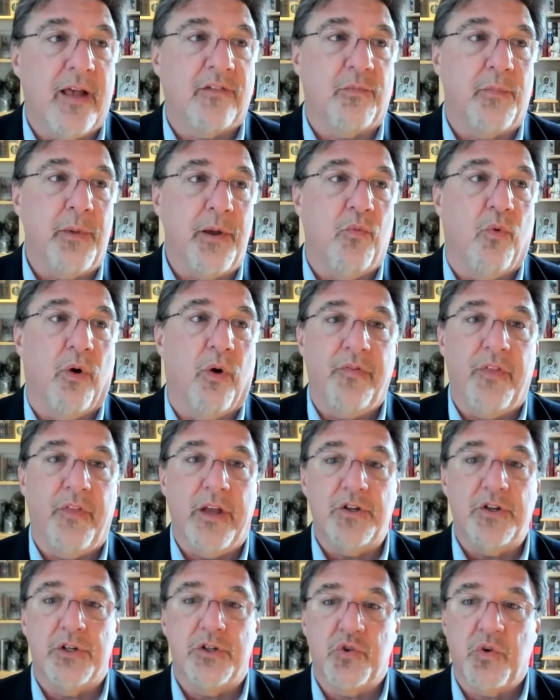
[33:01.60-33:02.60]
ask me what
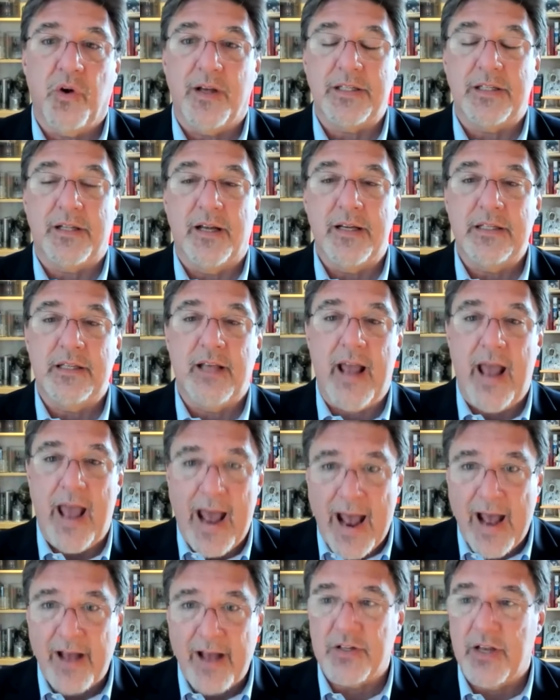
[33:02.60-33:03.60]
they should trust, I say,
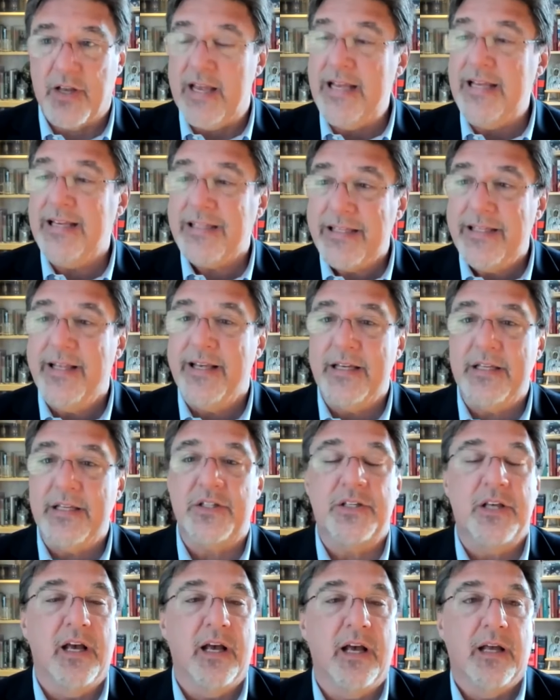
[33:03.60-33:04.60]
ask, is
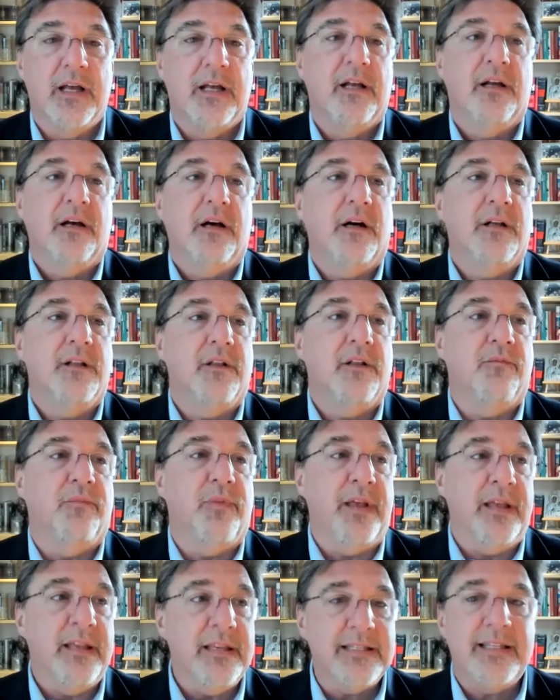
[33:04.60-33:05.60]
this,
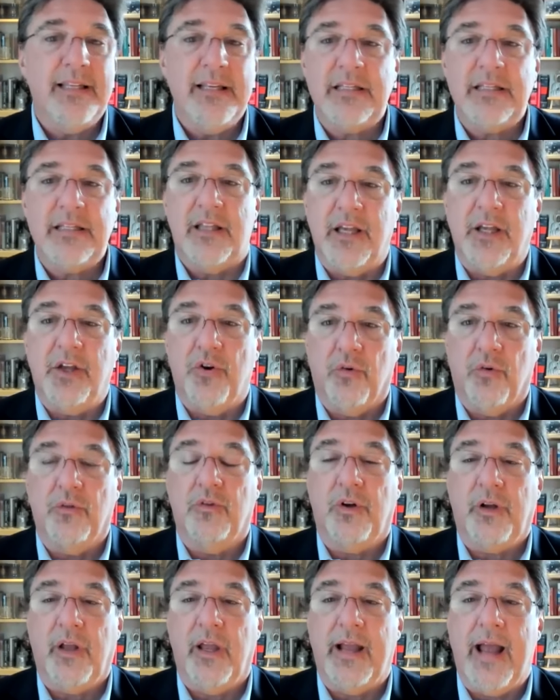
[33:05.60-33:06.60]
is this thing you're
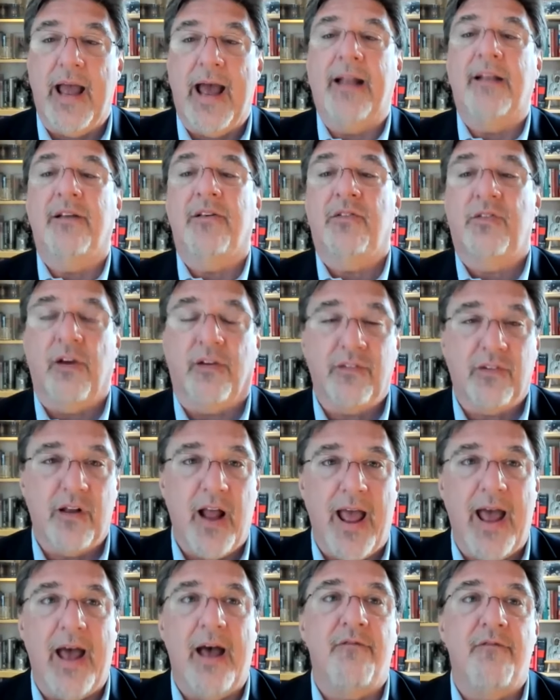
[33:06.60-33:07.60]
looking at, does it
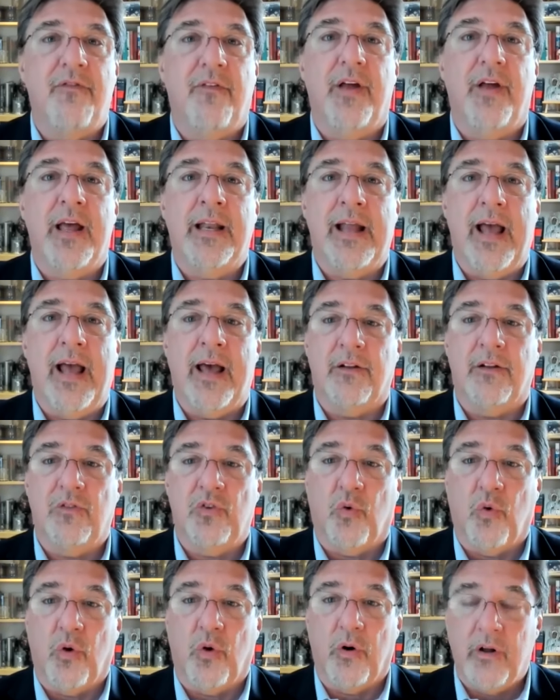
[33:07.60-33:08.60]
have an
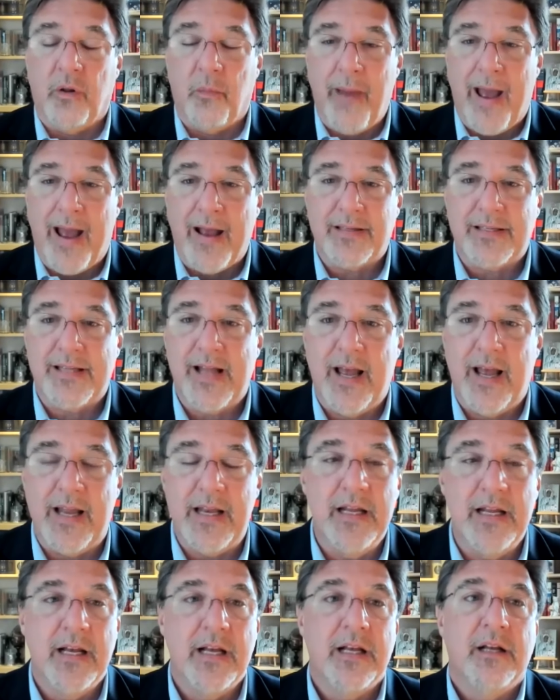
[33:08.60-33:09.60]
editorial
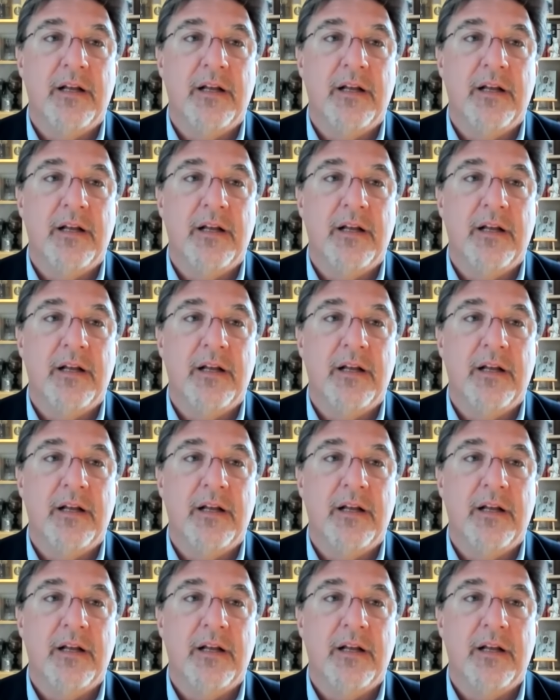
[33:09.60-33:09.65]
masthead?